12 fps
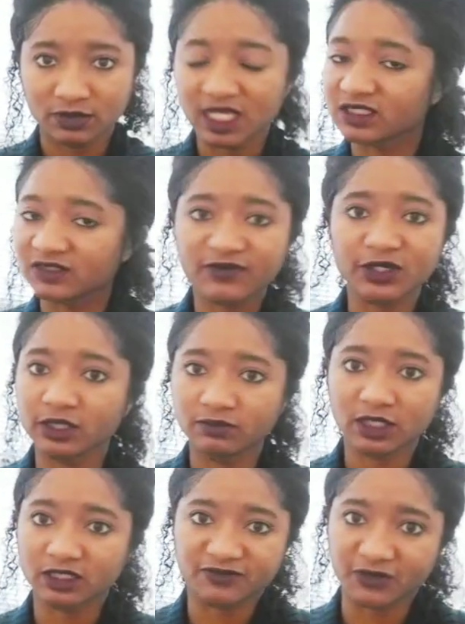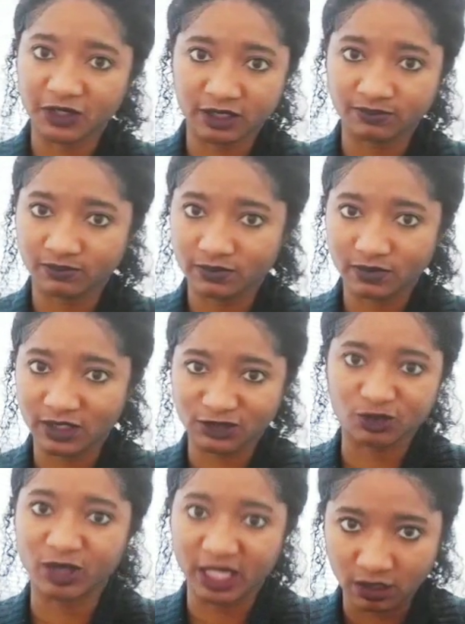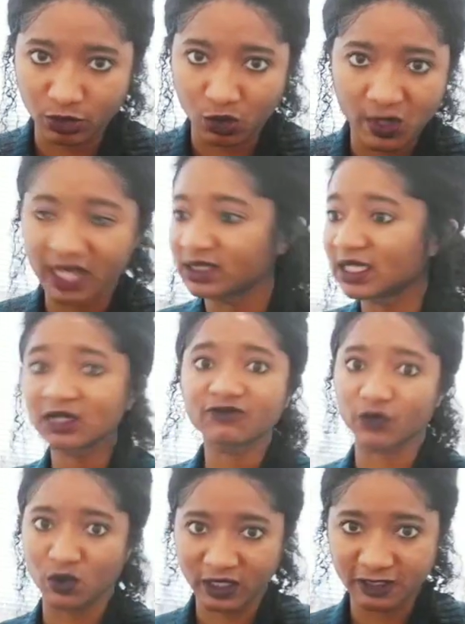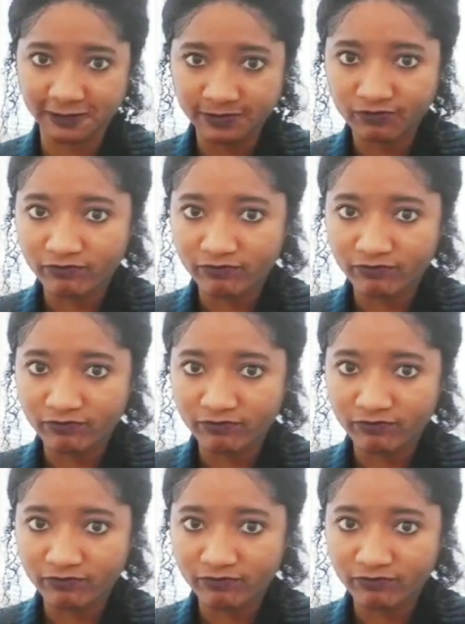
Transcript: That's very, that's very explainable, right? They avoid.